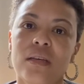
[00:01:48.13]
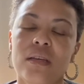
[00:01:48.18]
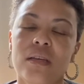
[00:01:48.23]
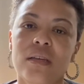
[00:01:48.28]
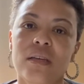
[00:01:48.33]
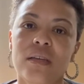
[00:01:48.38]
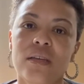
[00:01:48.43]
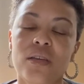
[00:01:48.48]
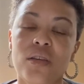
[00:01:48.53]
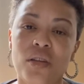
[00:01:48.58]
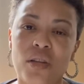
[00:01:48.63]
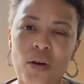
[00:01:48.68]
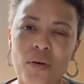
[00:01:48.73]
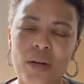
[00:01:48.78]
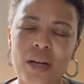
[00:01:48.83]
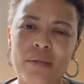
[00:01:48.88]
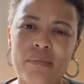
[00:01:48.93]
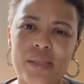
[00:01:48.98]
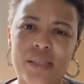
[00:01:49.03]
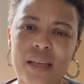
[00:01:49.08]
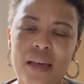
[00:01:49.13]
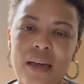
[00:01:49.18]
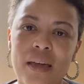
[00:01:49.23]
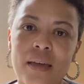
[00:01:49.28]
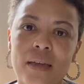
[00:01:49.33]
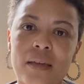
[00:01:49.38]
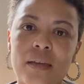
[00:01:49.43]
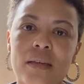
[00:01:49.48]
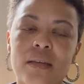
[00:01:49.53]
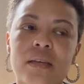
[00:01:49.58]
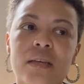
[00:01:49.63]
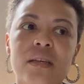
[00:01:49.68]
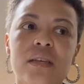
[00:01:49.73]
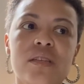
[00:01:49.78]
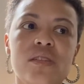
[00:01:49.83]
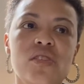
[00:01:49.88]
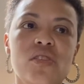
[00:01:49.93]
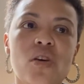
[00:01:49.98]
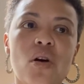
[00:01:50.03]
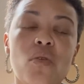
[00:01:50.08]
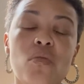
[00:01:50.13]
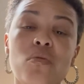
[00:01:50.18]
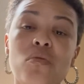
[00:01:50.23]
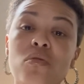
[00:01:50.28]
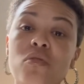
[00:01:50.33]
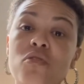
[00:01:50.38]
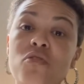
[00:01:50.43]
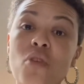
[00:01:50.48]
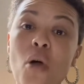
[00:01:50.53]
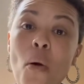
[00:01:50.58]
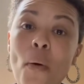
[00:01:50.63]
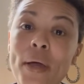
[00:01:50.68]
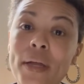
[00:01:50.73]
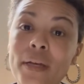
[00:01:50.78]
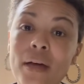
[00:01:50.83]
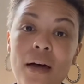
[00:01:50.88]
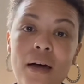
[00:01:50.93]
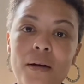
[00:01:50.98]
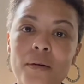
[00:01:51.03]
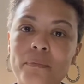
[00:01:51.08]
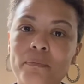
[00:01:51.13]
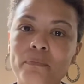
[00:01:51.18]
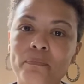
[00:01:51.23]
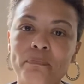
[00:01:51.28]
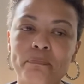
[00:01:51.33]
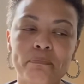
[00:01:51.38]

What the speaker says: You know what I'm saying? So growing up,